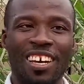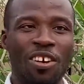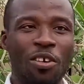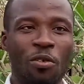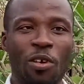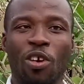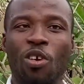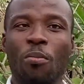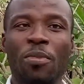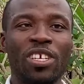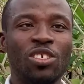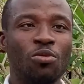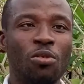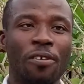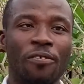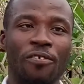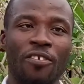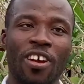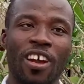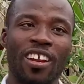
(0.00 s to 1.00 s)
recommend to a
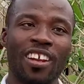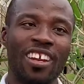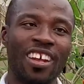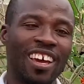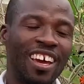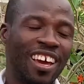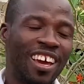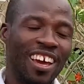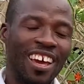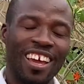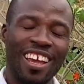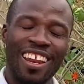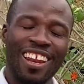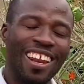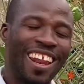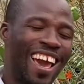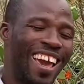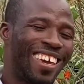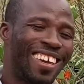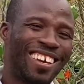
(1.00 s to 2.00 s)
friend
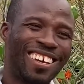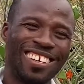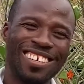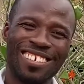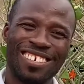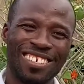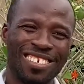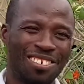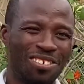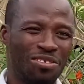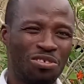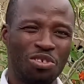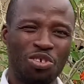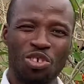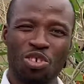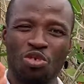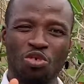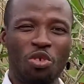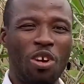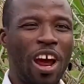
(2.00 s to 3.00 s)
like
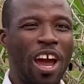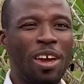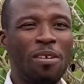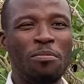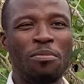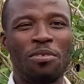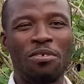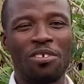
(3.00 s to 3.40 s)
subscribe,